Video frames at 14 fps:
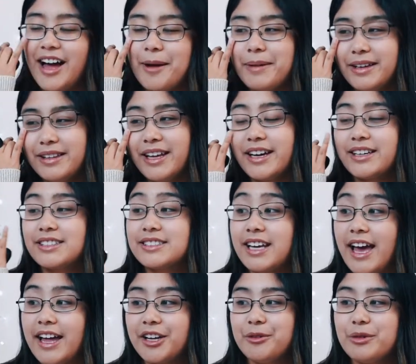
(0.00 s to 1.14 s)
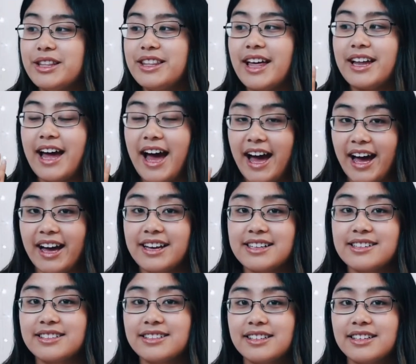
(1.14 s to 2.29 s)
I mean, like, to anyone that
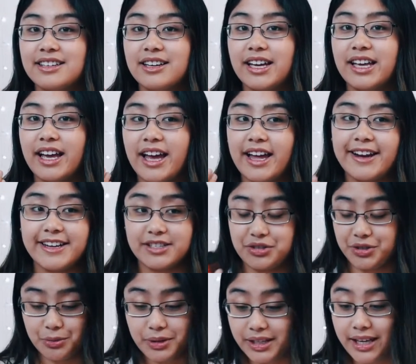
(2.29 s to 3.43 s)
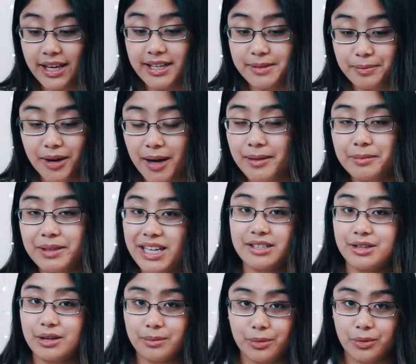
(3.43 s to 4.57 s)
has and is doing it probably because
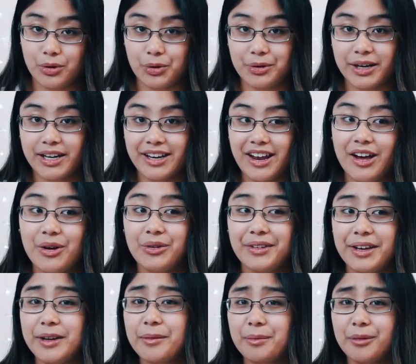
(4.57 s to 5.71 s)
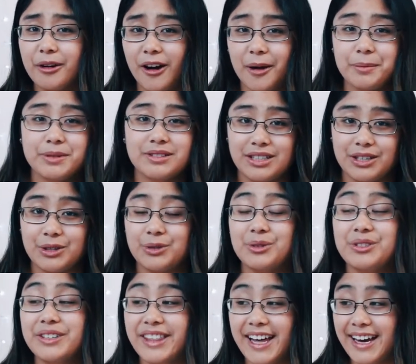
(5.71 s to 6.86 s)
they're bored right now, like, props to
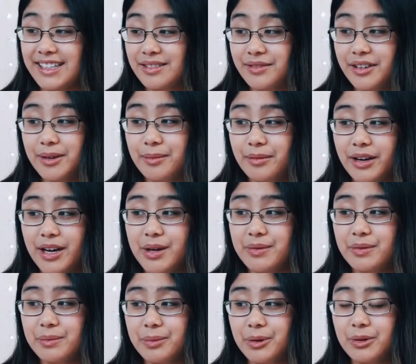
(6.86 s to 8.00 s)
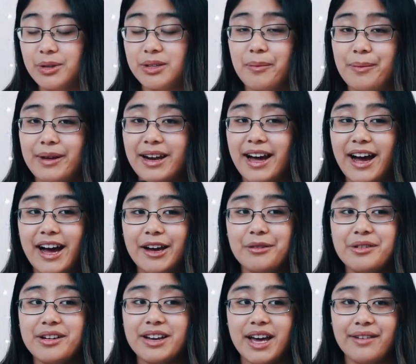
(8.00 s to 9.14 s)
you. That's very brave and bold, but I
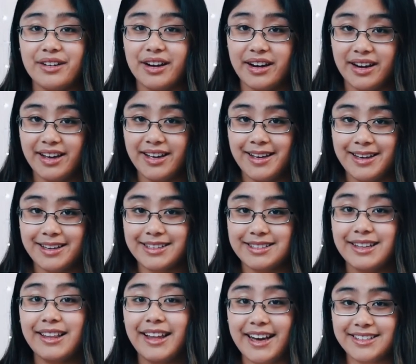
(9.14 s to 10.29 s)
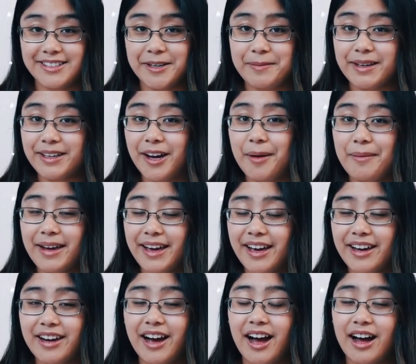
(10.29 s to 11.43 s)
would never, because the last time I cut my
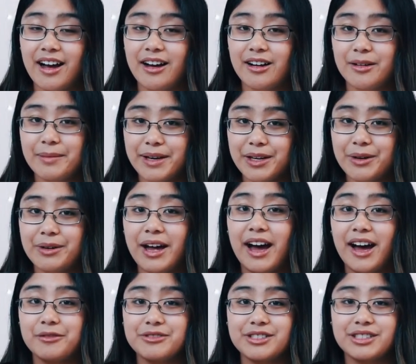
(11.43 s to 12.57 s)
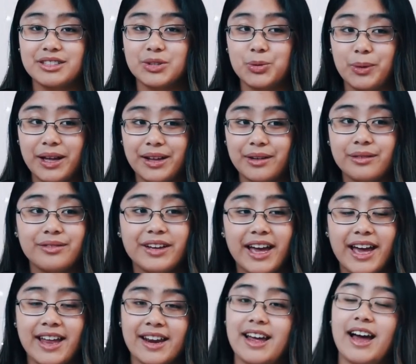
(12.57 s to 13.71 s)
hair on my own, I was 12,
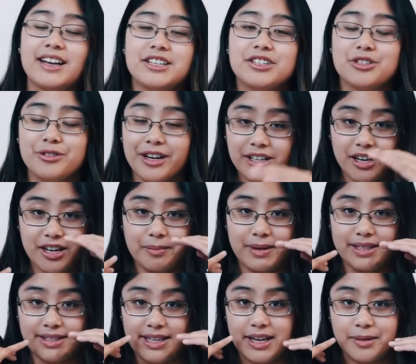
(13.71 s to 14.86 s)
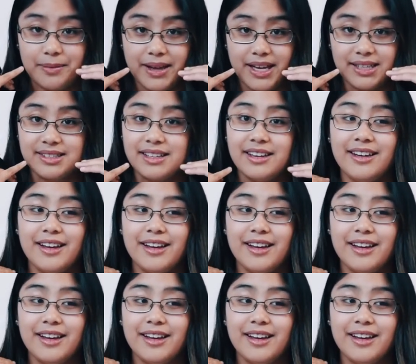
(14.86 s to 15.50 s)
and I just tried cutting my side bangs,